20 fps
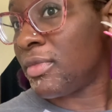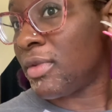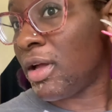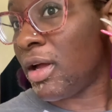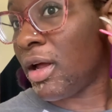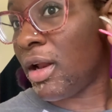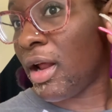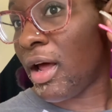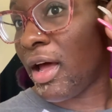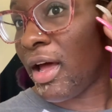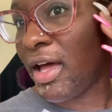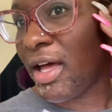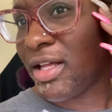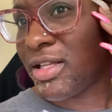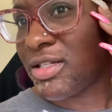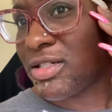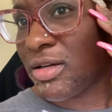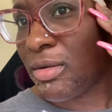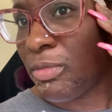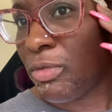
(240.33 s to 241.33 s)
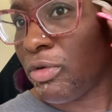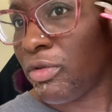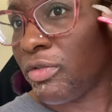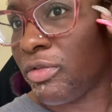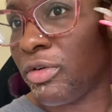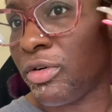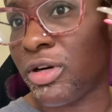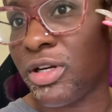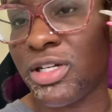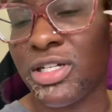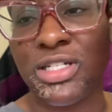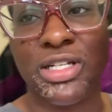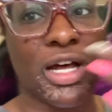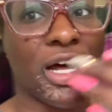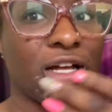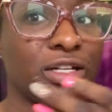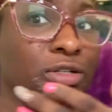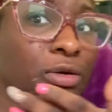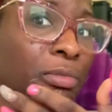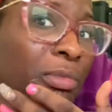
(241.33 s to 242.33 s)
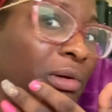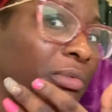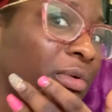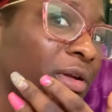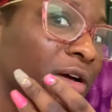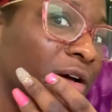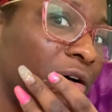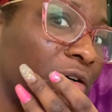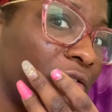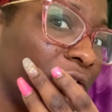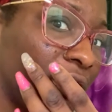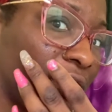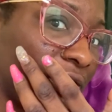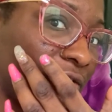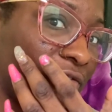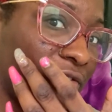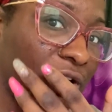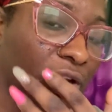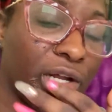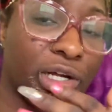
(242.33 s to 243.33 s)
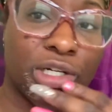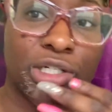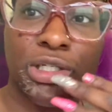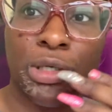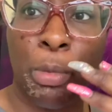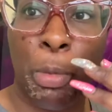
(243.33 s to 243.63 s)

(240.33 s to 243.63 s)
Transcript: and I had some over on this side, so maybe they already finished,